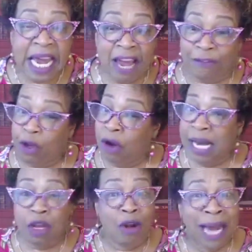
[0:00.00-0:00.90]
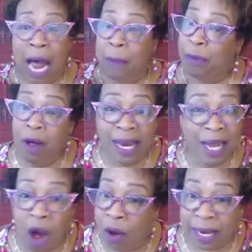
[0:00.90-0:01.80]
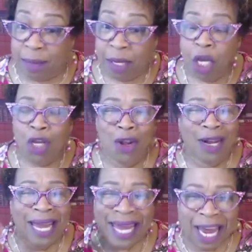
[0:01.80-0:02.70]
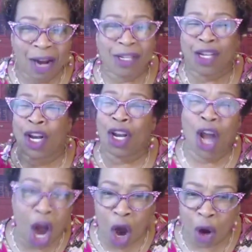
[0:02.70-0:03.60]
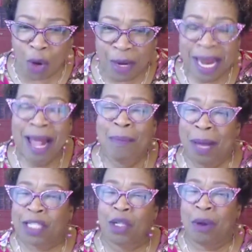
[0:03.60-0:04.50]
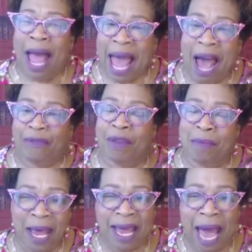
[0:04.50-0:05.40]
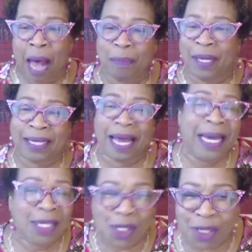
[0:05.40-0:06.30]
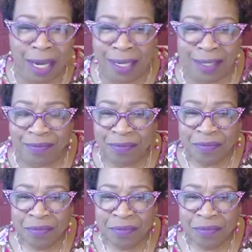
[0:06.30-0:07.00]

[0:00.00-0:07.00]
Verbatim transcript: if you're not pulling on him, you're here to learn, but you have to make application.